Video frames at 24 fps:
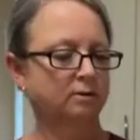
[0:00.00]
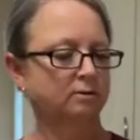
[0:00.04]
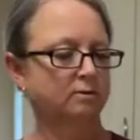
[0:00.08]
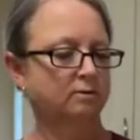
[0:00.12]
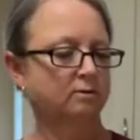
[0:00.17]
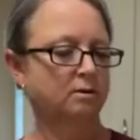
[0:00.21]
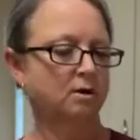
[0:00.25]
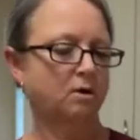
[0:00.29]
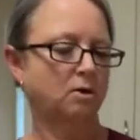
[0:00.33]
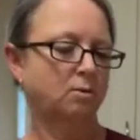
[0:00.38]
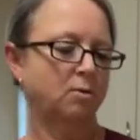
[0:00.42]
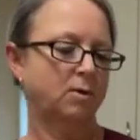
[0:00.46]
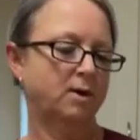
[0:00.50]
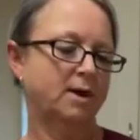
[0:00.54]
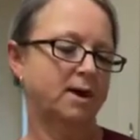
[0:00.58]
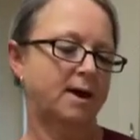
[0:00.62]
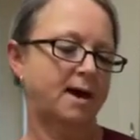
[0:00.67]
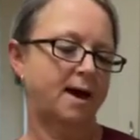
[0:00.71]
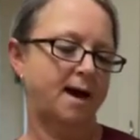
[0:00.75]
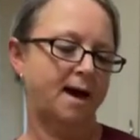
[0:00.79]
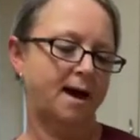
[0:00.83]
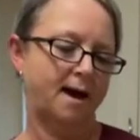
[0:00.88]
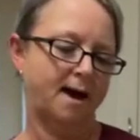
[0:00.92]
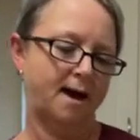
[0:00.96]
So we
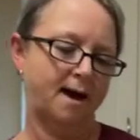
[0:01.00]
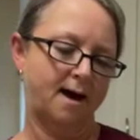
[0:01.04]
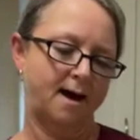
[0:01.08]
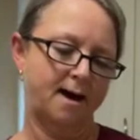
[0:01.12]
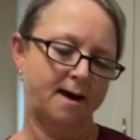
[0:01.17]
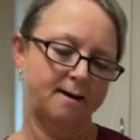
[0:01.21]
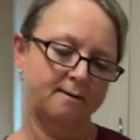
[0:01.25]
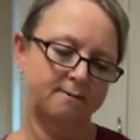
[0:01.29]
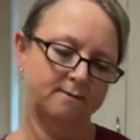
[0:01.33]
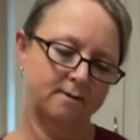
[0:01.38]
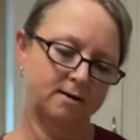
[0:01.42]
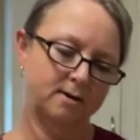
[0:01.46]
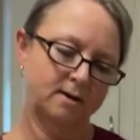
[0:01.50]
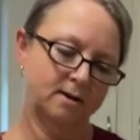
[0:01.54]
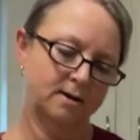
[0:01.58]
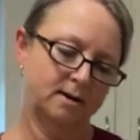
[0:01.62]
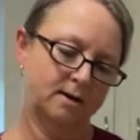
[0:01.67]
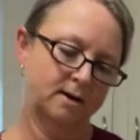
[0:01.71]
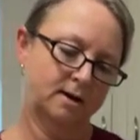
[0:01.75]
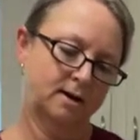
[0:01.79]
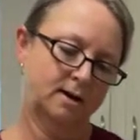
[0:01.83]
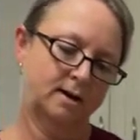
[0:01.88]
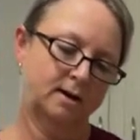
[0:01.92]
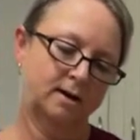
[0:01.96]
have
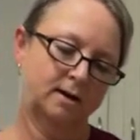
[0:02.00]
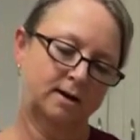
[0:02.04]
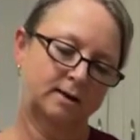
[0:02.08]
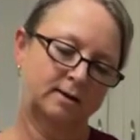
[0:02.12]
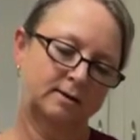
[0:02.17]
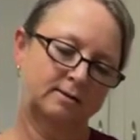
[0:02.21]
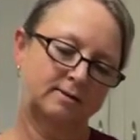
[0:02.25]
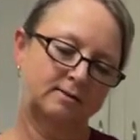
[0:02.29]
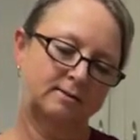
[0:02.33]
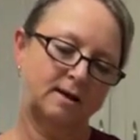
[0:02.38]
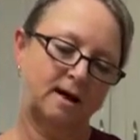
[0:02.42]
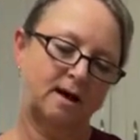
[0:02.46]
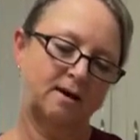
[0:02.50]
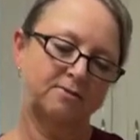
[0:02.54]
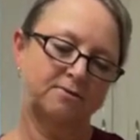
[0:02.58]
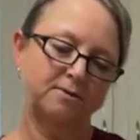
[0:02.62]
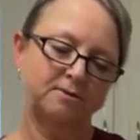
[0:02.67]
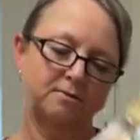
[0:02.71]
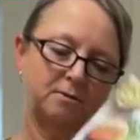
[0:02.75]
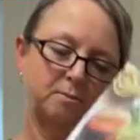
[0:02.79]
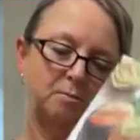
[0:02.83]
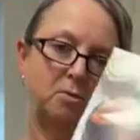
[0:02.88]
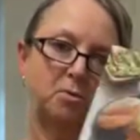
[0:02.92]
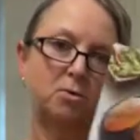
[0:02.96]
South
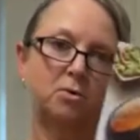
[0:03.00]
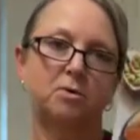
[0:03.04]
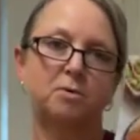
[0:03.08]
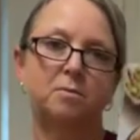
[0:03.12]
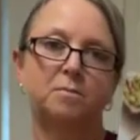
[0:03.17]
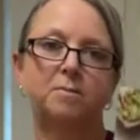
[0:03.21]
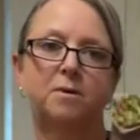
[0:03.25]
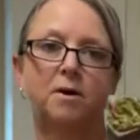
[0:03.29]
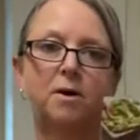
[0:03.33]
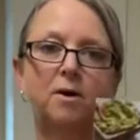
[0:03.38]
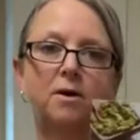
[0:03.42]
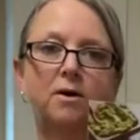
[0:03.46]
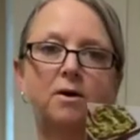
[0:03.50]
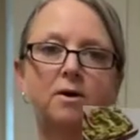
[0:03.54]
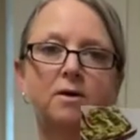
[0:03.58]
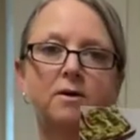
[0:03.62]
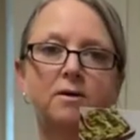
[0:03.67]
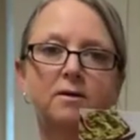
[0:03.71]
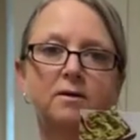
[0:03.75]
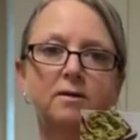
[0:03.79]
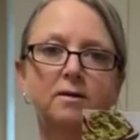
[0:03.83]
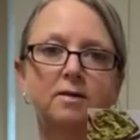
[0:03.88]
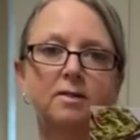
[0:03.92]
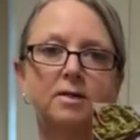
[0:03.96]
of the Border
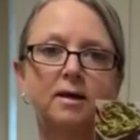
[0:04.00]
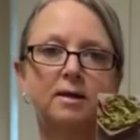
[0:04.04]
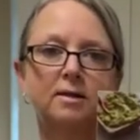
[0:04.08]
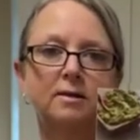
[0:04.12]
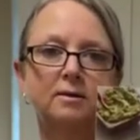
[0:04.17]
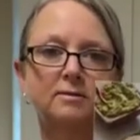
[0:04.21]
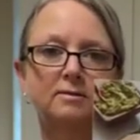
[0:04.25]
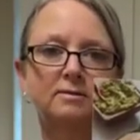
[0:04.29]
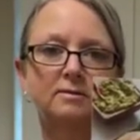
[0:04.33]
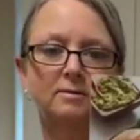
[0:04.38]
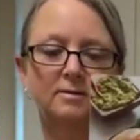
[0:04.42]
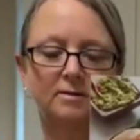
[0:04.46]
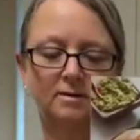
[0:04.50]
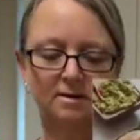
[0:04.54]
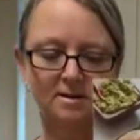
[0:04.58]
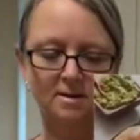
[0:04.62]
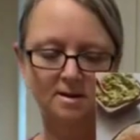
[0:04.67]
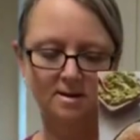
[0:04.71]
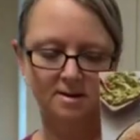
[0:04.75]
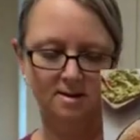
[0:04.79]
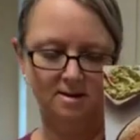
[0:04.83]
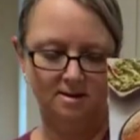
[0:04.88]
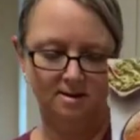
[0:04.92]
Burger. That looks good.